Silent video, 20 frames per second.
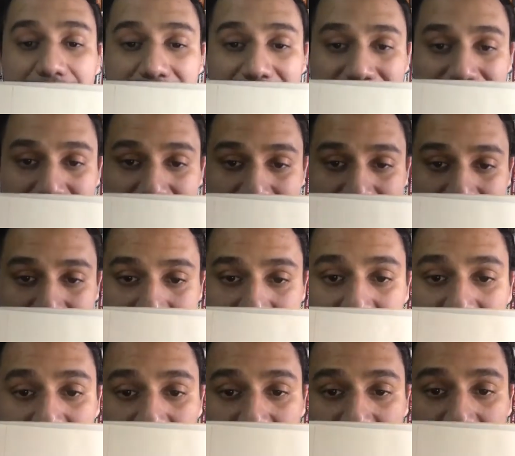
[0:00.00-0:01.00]

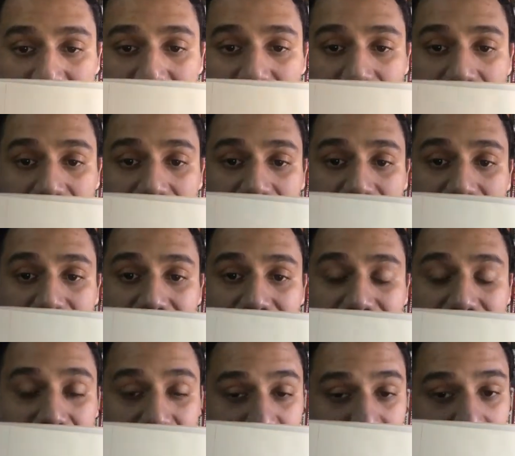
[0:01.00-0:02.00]
date and then
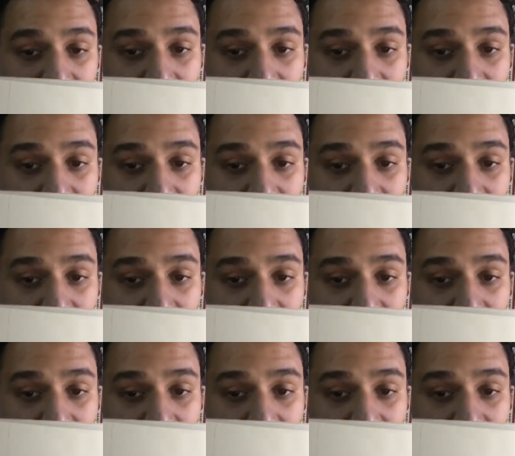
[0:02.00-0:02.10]
the,